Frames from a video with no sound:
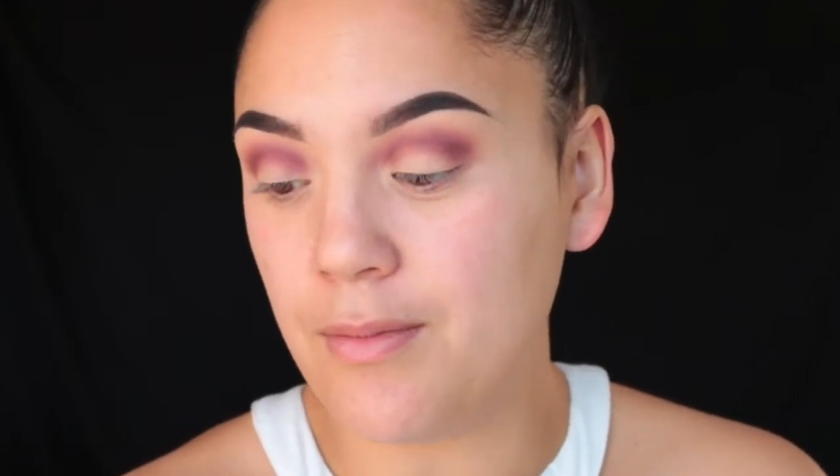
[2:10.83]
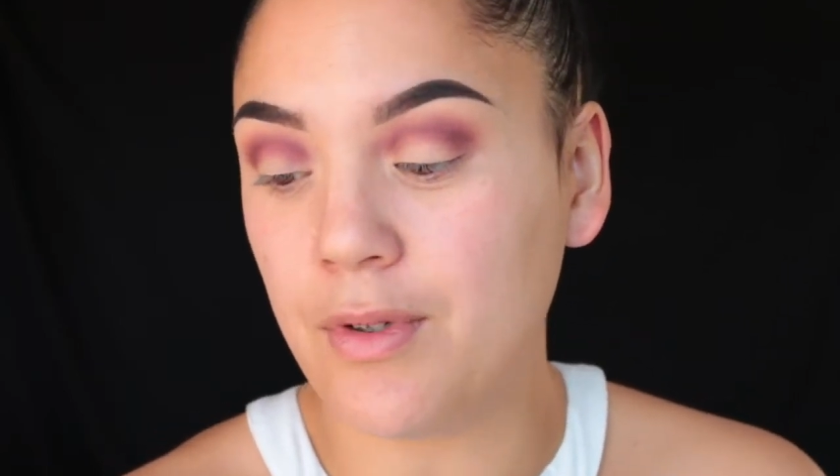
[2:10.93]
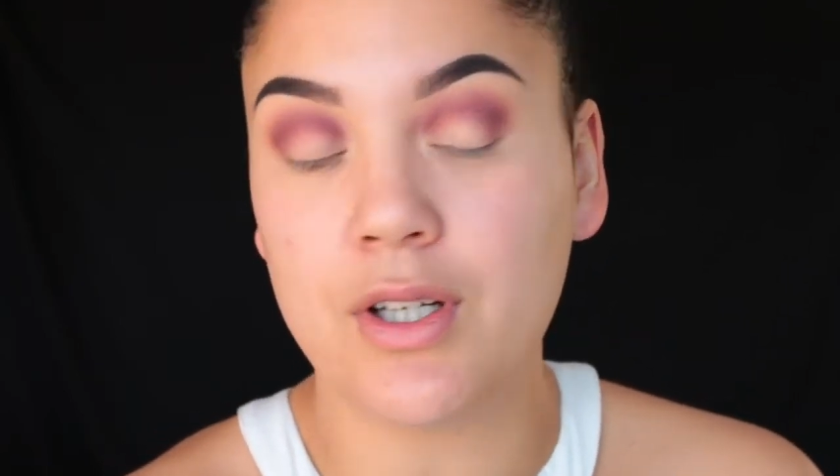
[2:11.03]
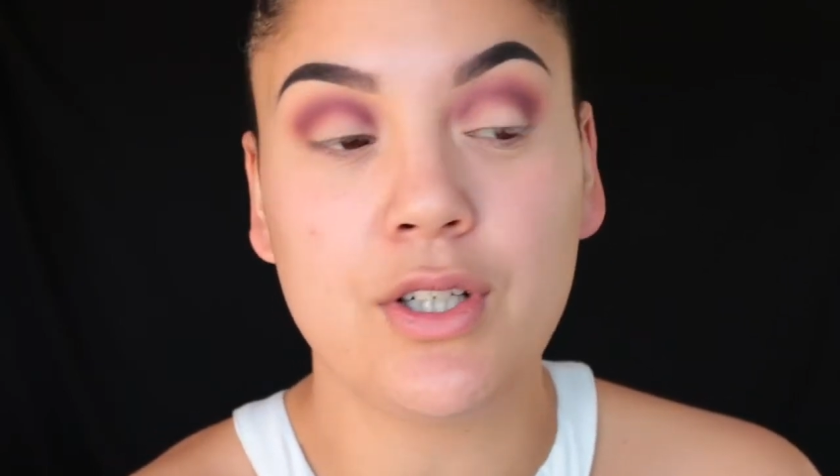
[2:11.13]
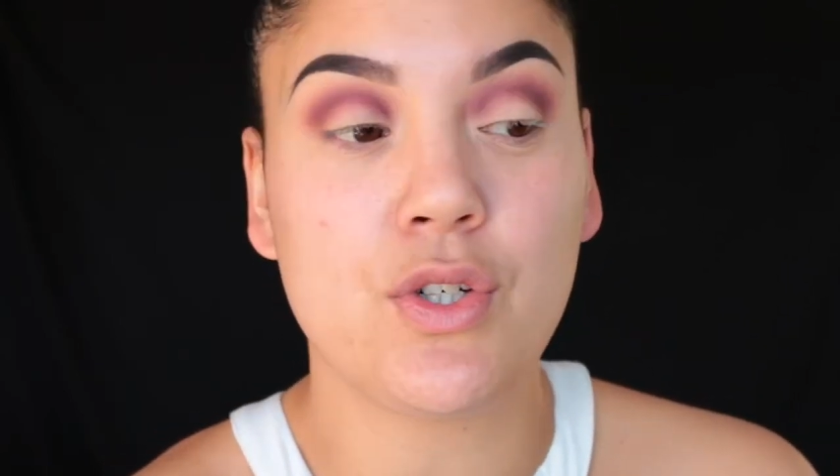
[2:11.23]
I'm
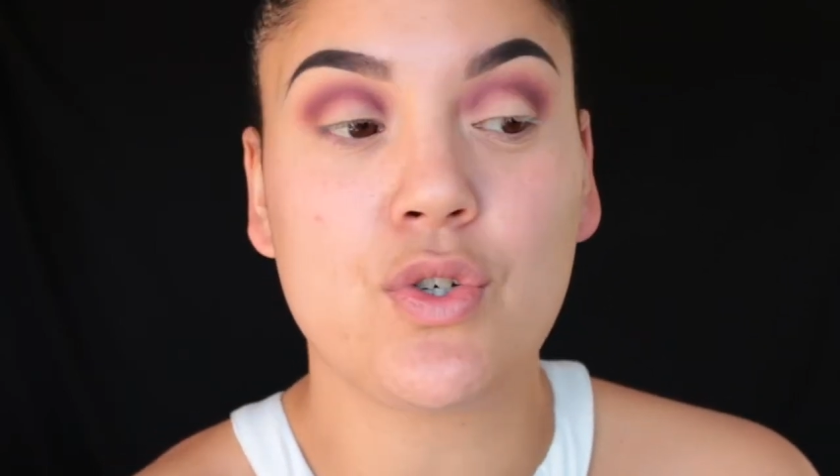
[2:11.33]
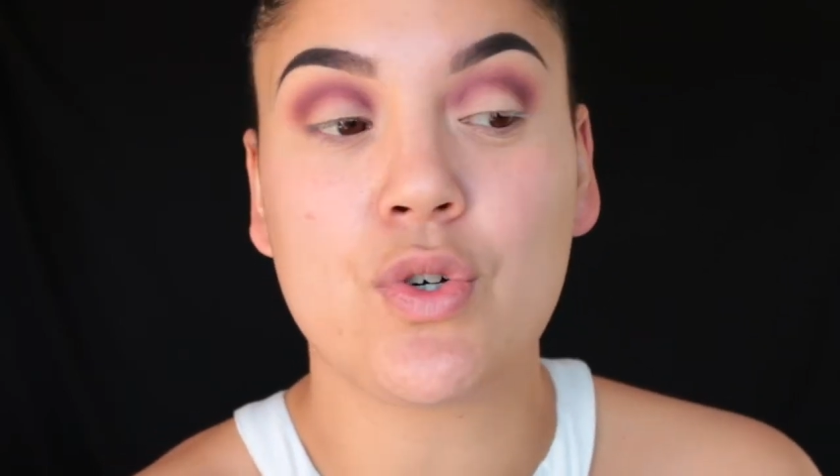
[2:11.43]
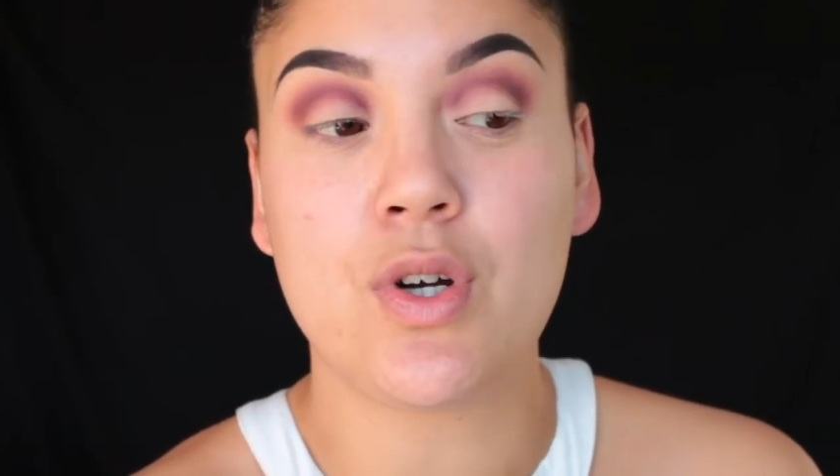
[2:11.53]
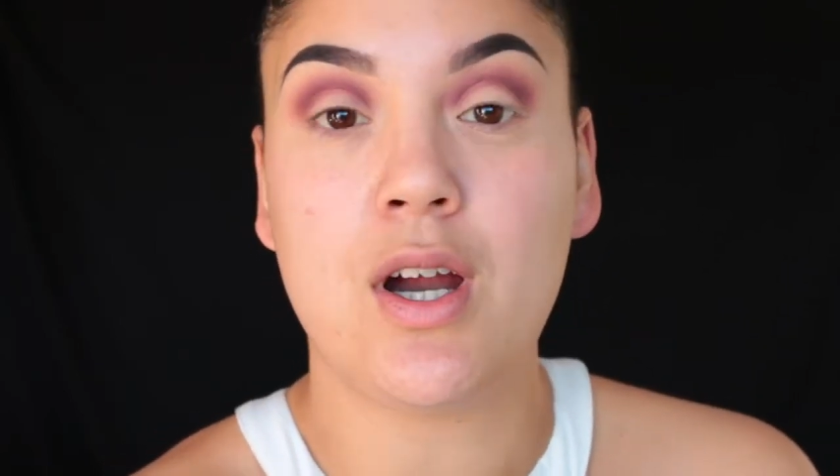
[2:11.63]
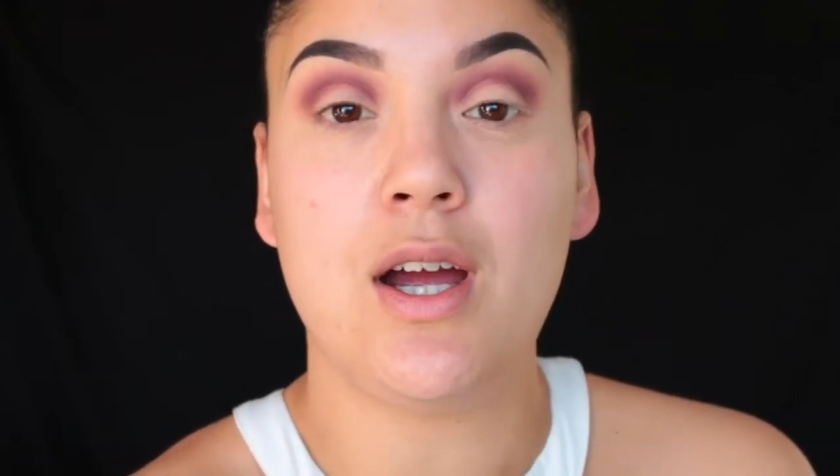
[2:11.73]
going to
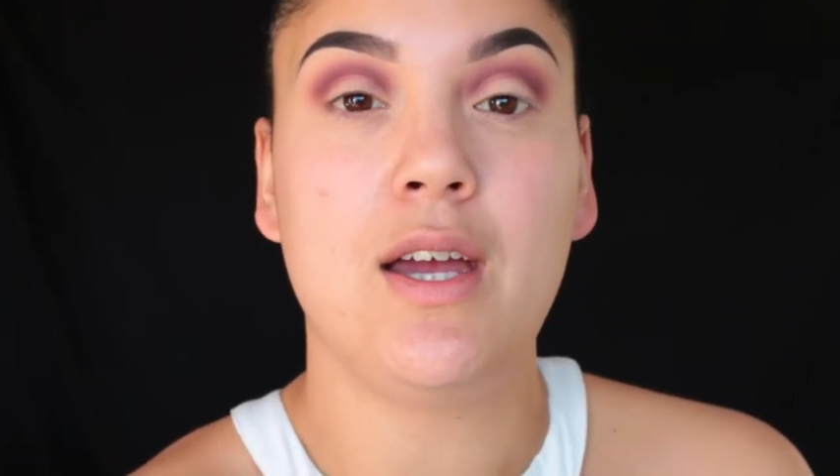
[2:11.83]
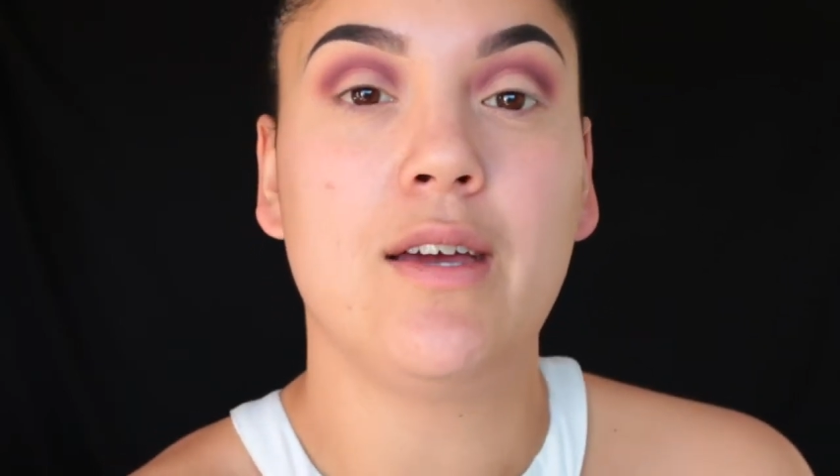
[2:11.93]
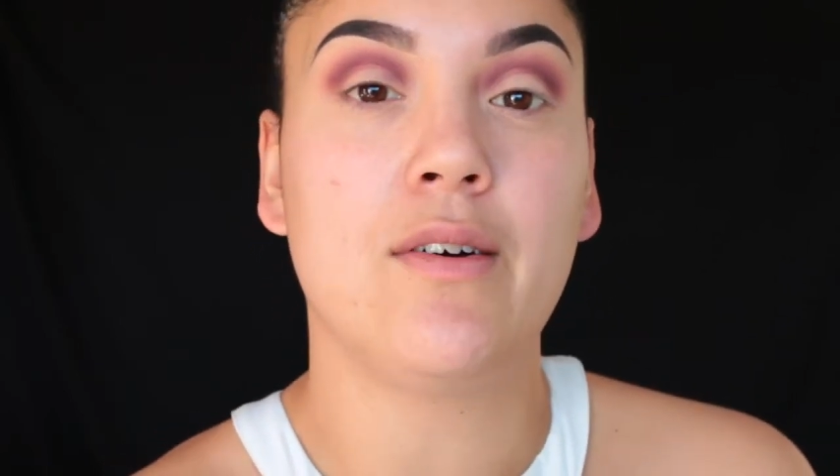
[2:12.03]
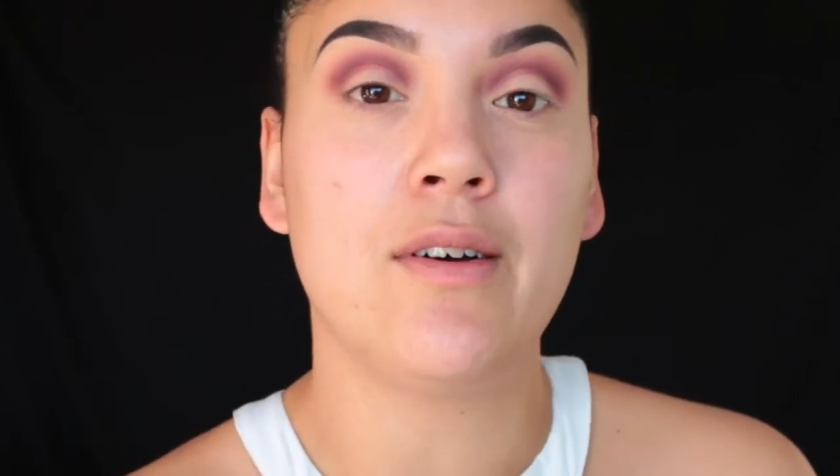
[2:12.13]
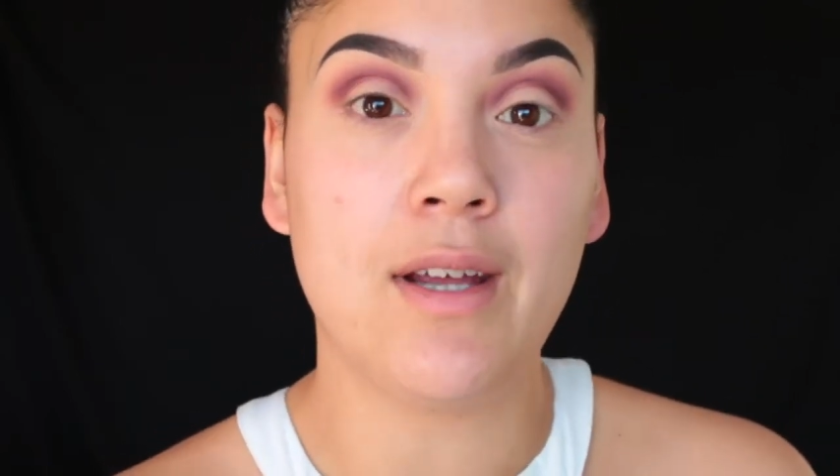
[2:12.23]
try it on